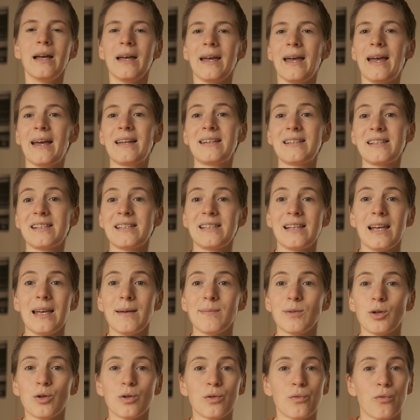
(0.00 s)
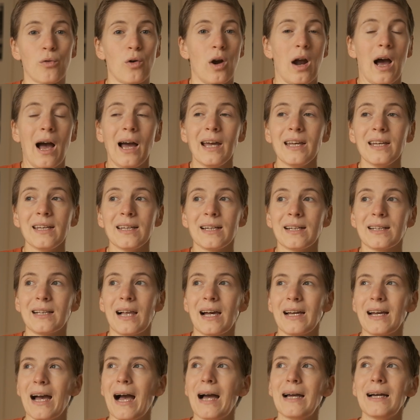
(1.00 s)
And the same goes for hiking.
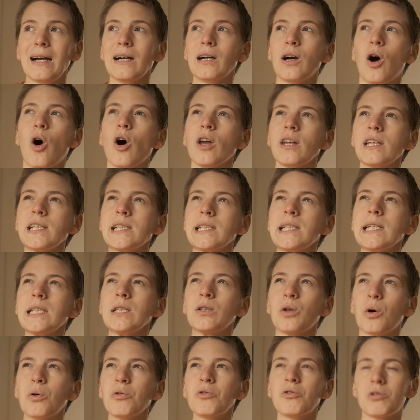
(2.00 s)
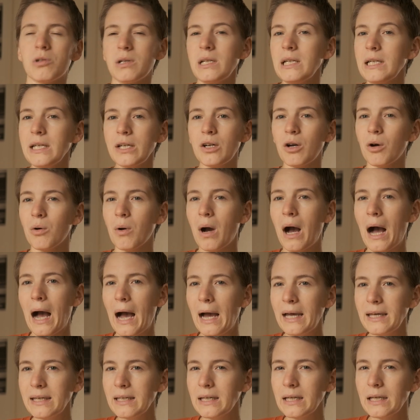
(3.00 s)
Like, I honestly don't really go
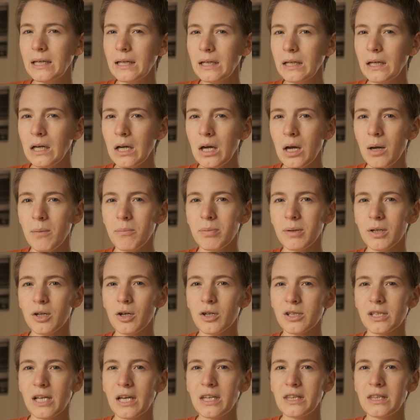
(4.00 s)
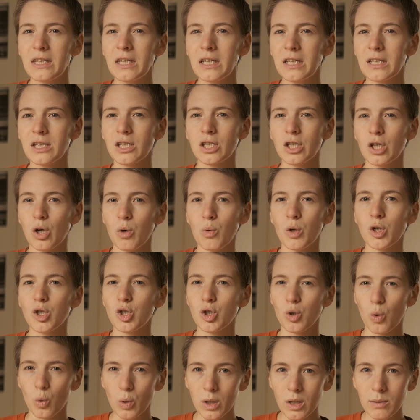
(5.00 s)
hiking because I think it's so
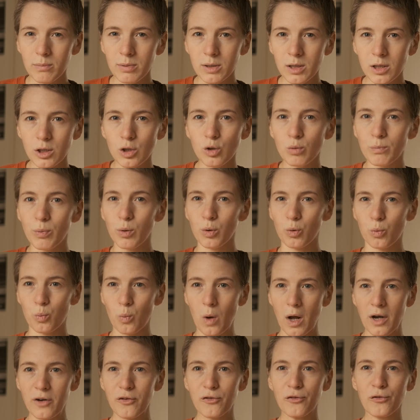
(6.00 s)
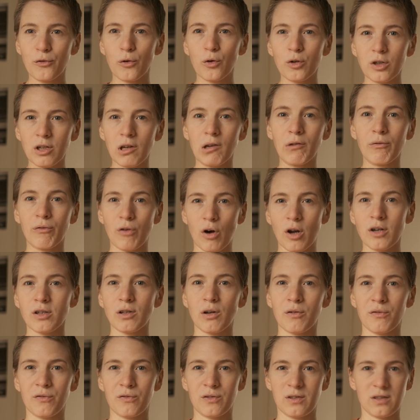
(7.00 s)
enjoyable to put one foot in front
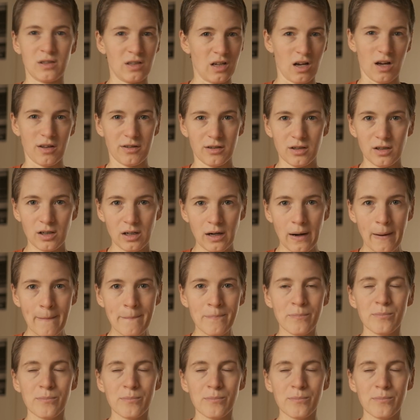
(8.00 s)
of the other,